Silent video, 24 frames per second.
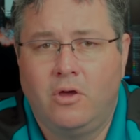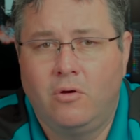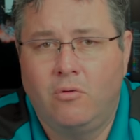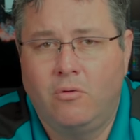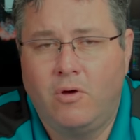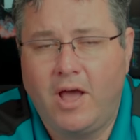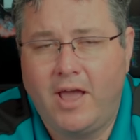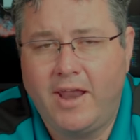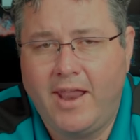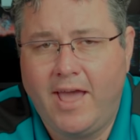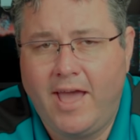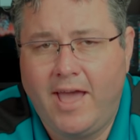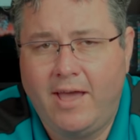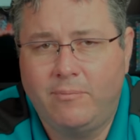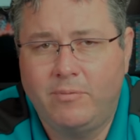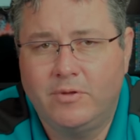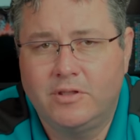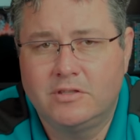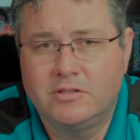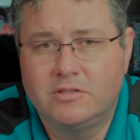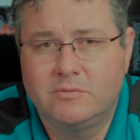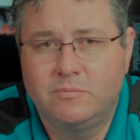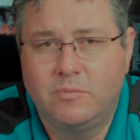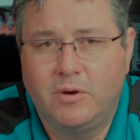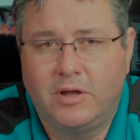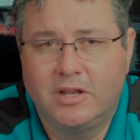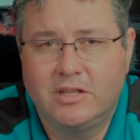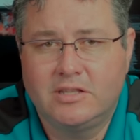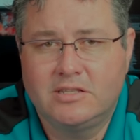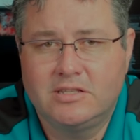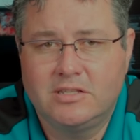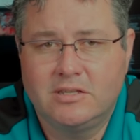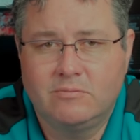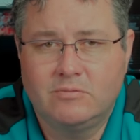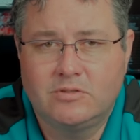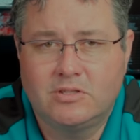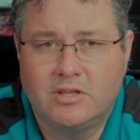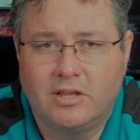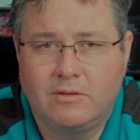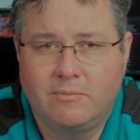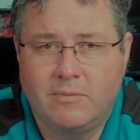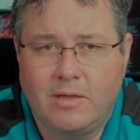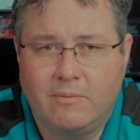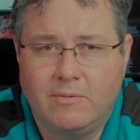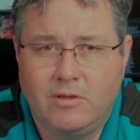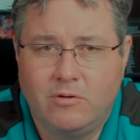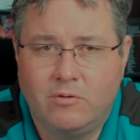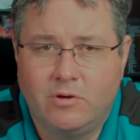why it happens, but it seems like
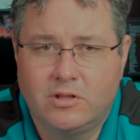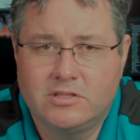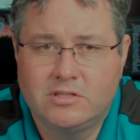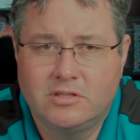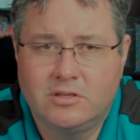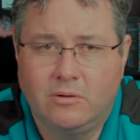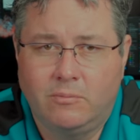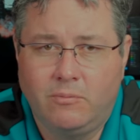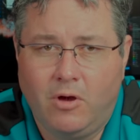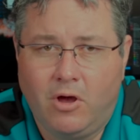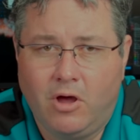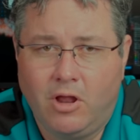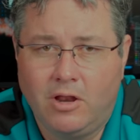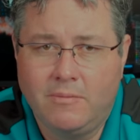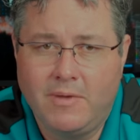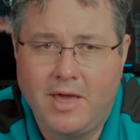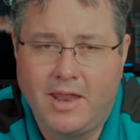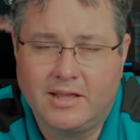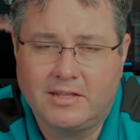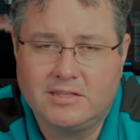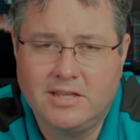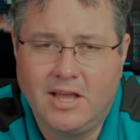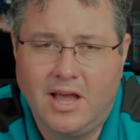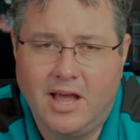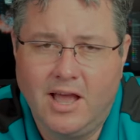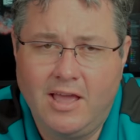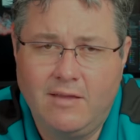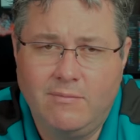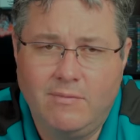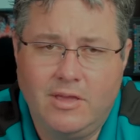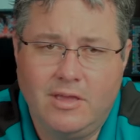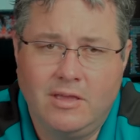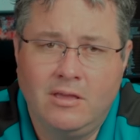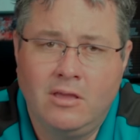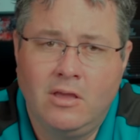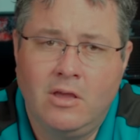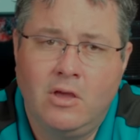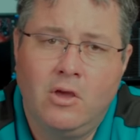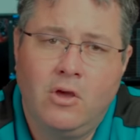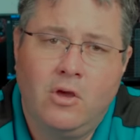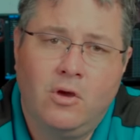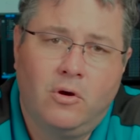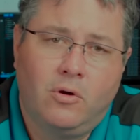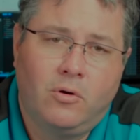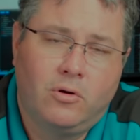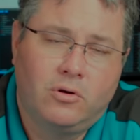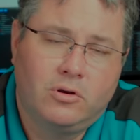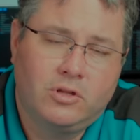maybe you want some automatic timing
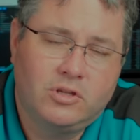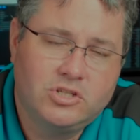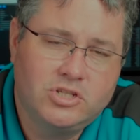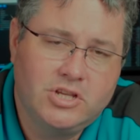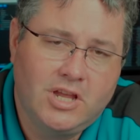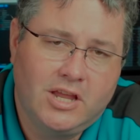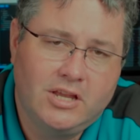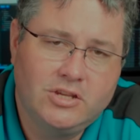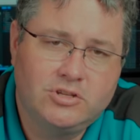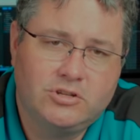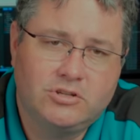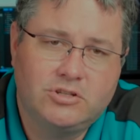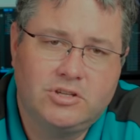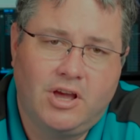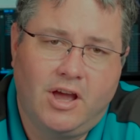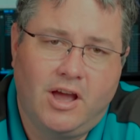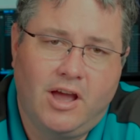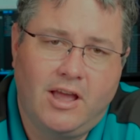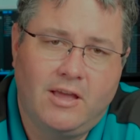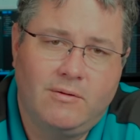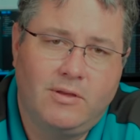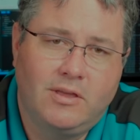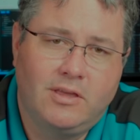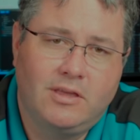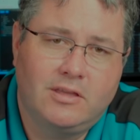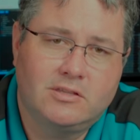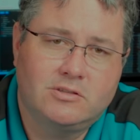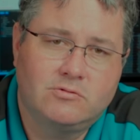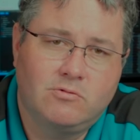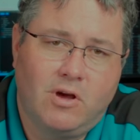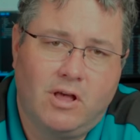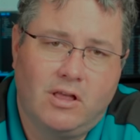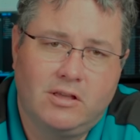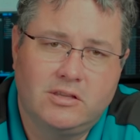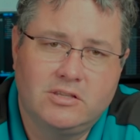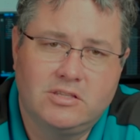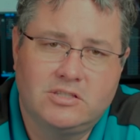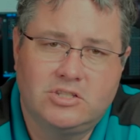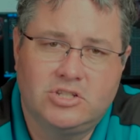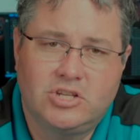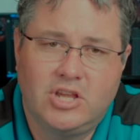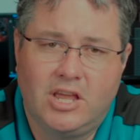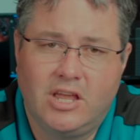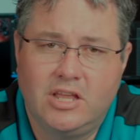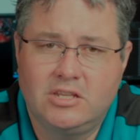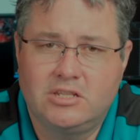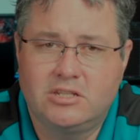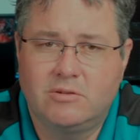or to change your timing as well as
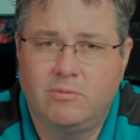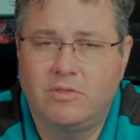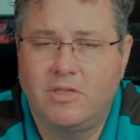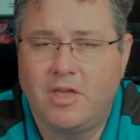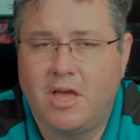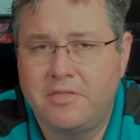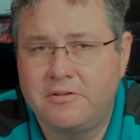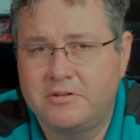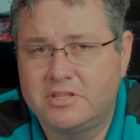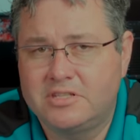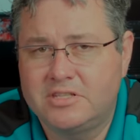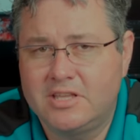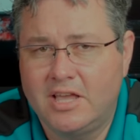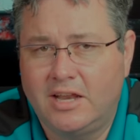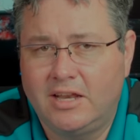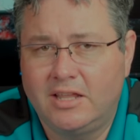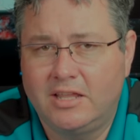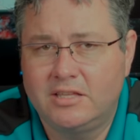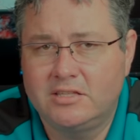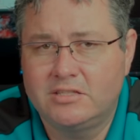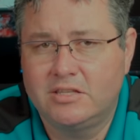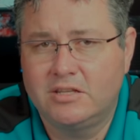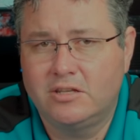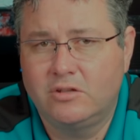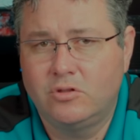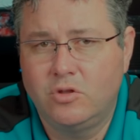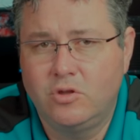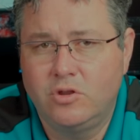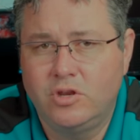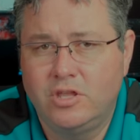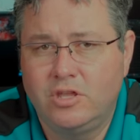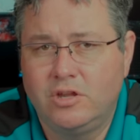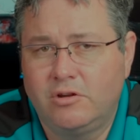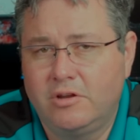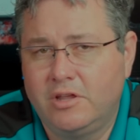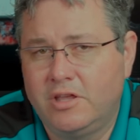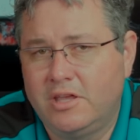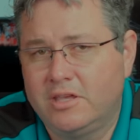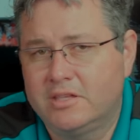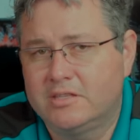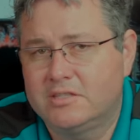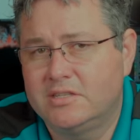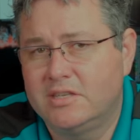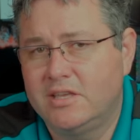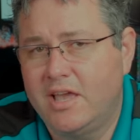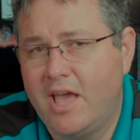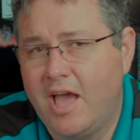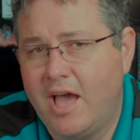change some of the other settings, including your
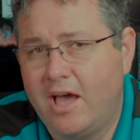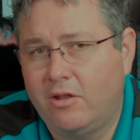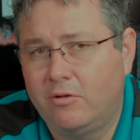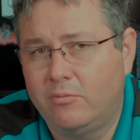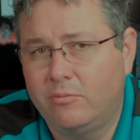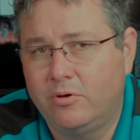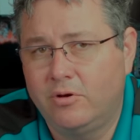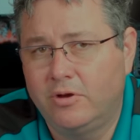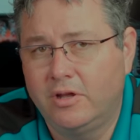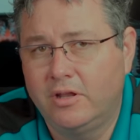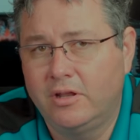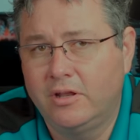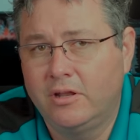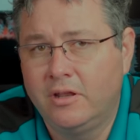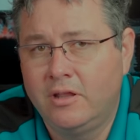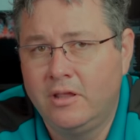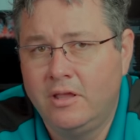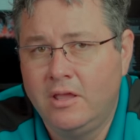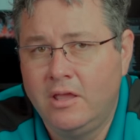ESC output.